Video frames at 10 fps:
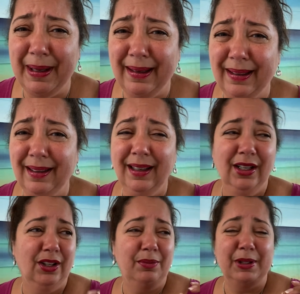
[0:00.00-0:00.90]
about it,
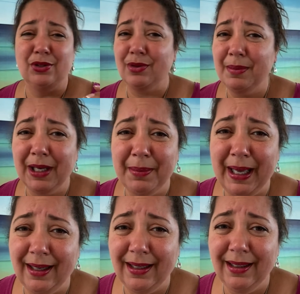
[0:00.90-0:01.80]
you've been dreaming
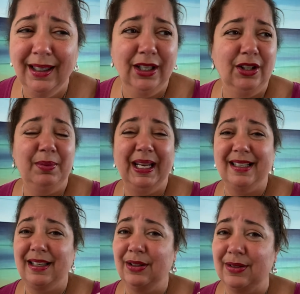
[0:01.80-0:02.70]
about it, you've been
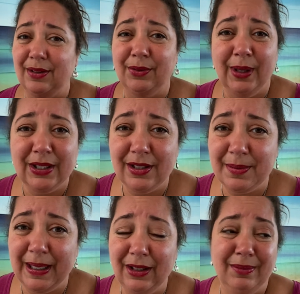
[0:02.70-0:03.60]
asking yourself questions
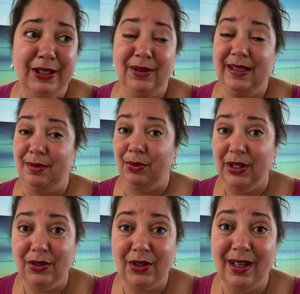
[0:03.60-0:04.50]
about it, you've been doing some
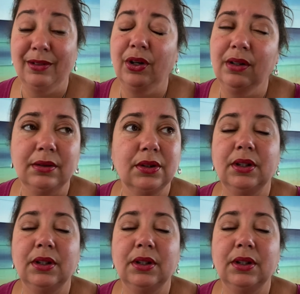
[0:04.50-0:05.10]
research on it, girl,